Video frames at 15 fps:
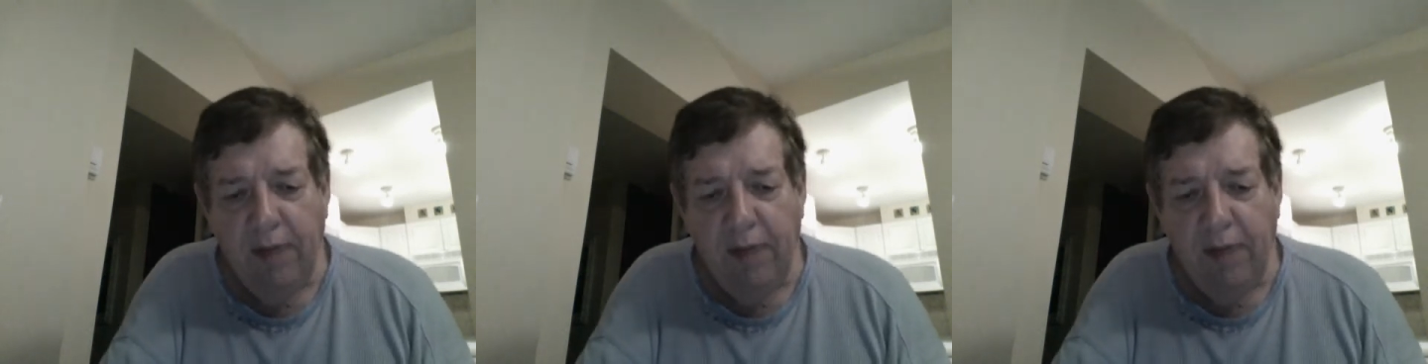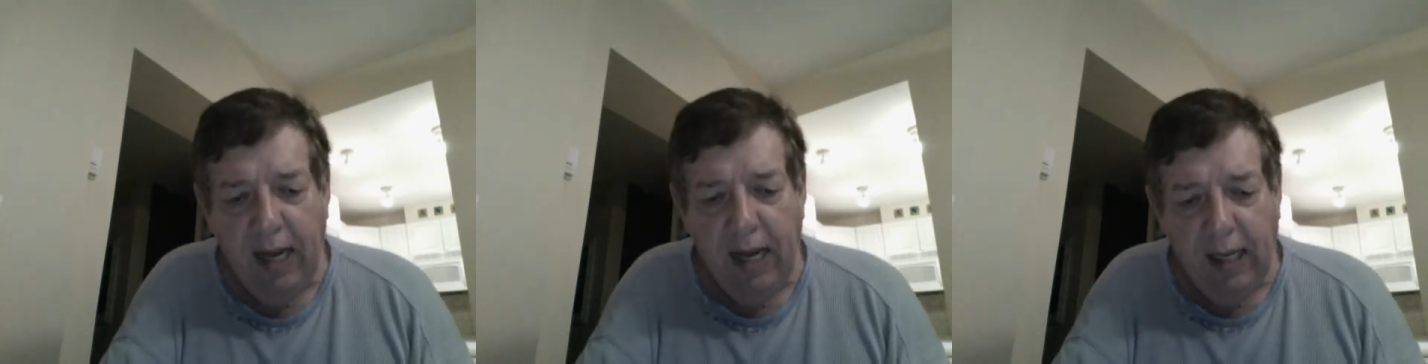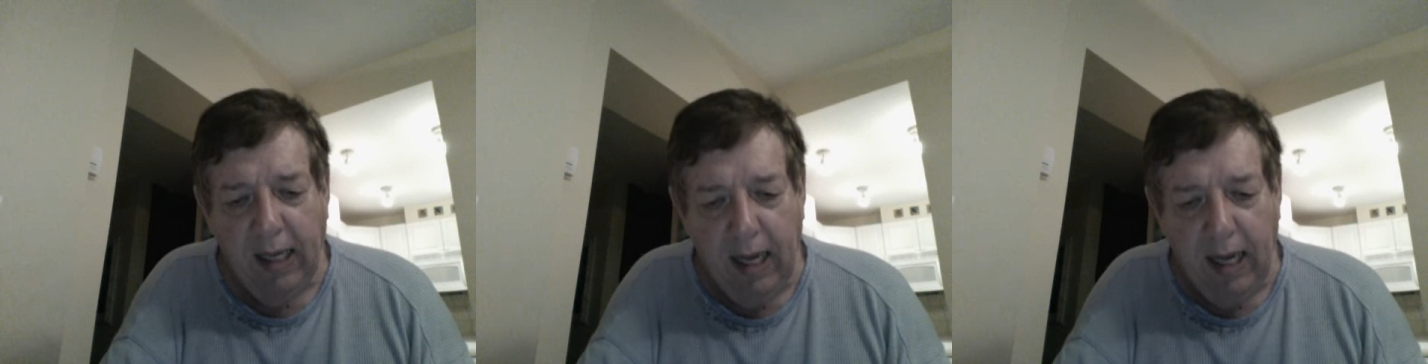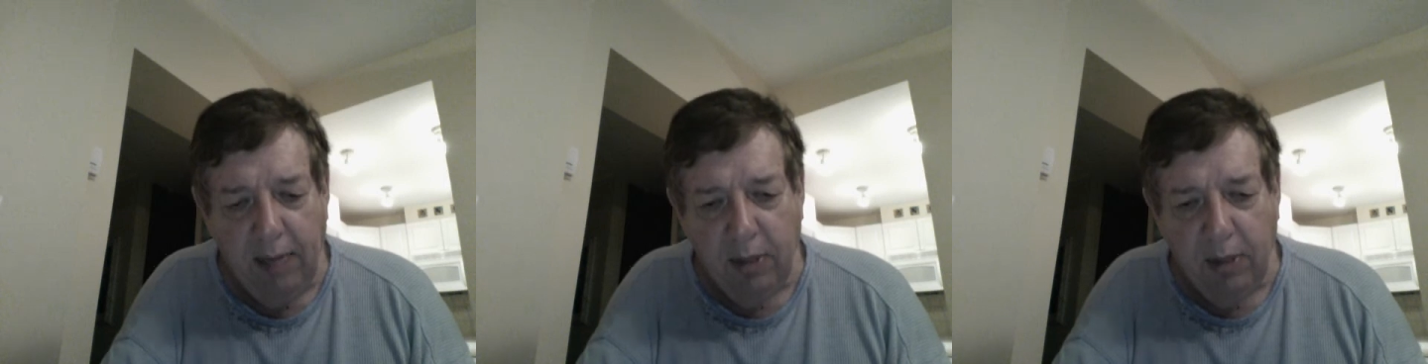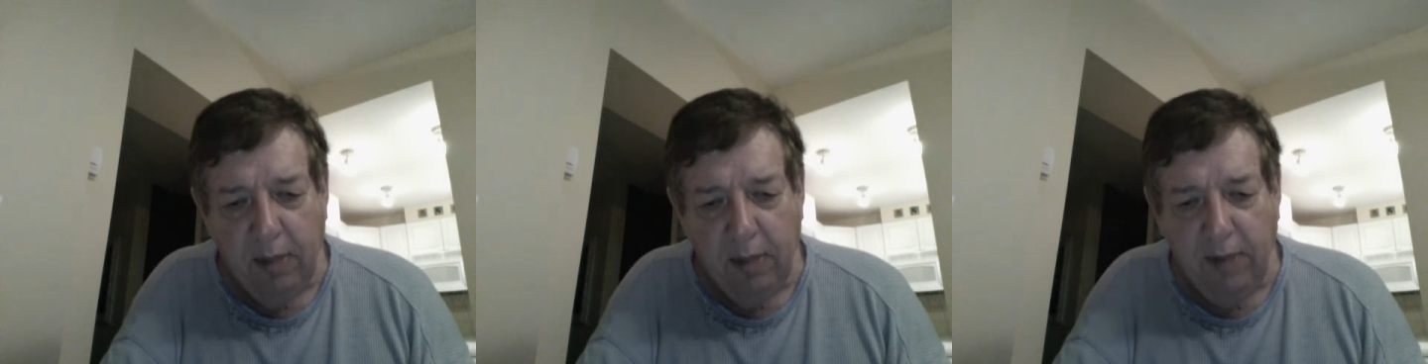Finally,
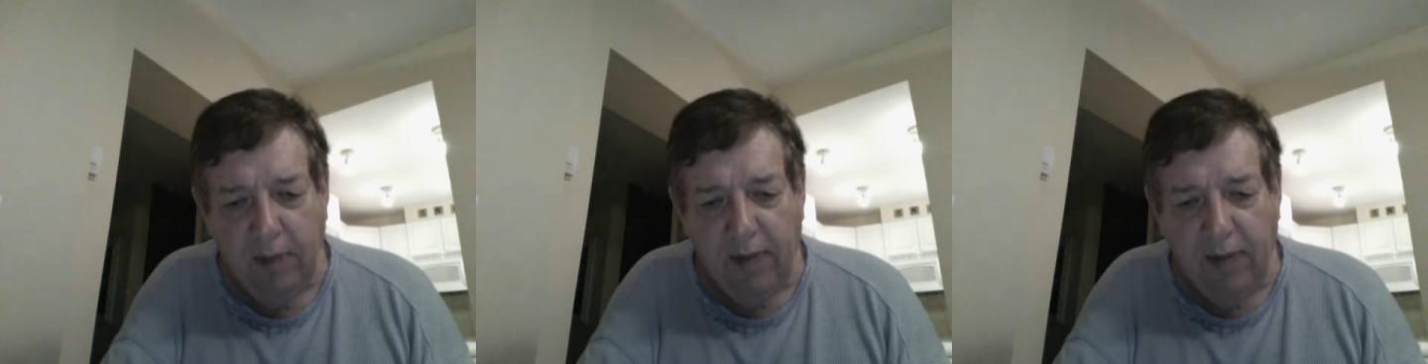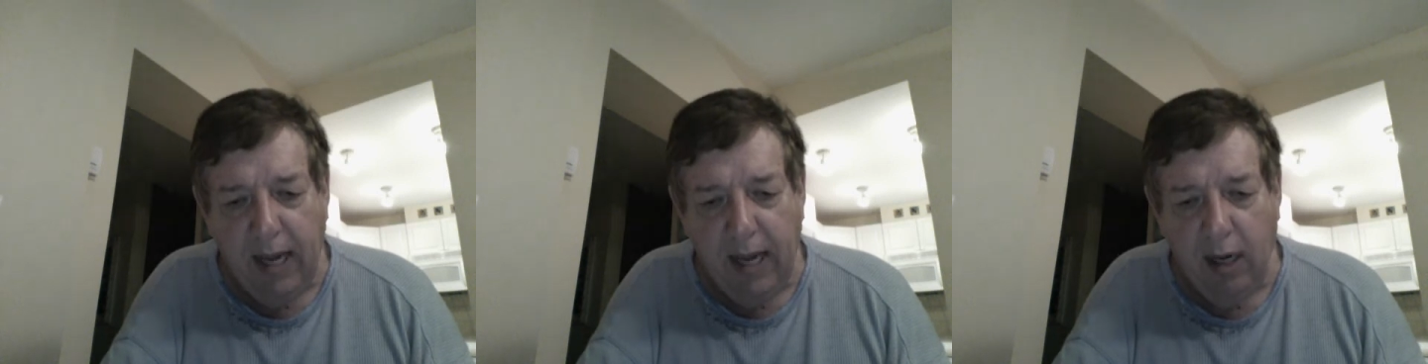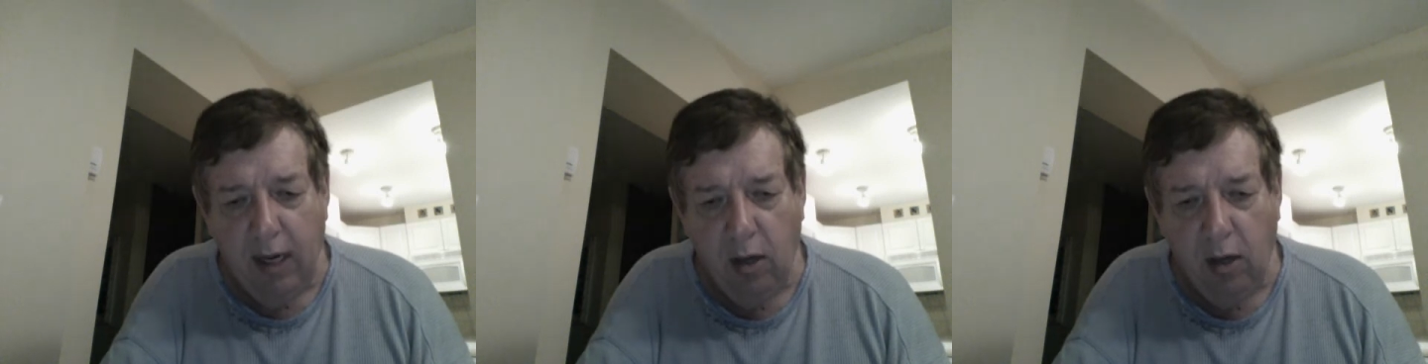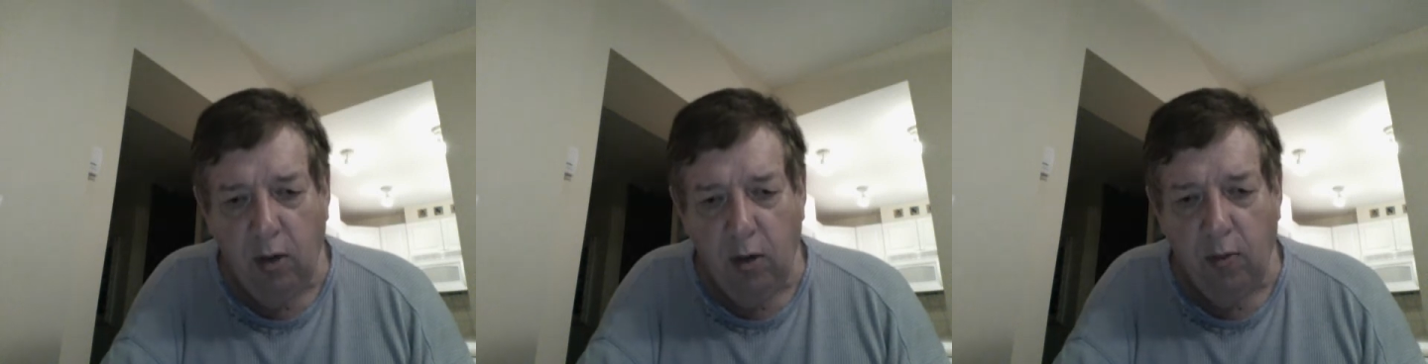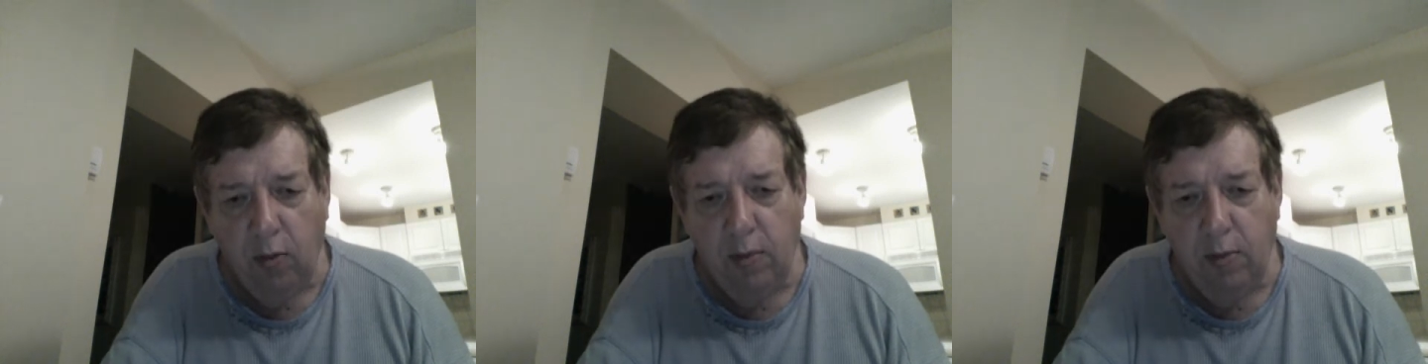I'm going to be flying
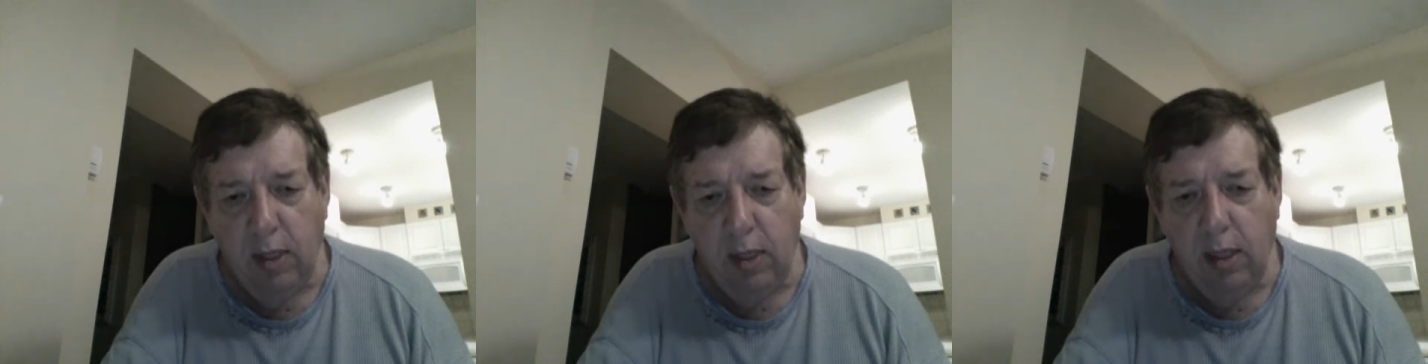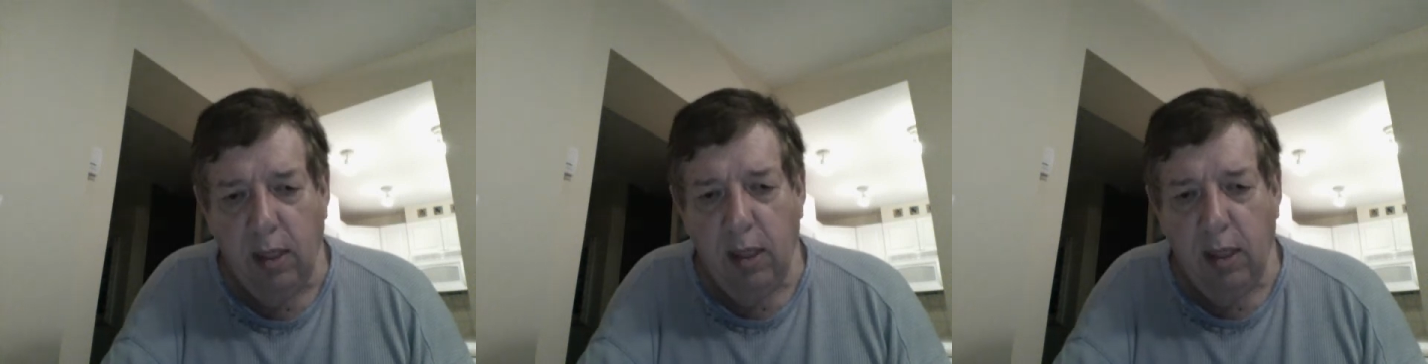home.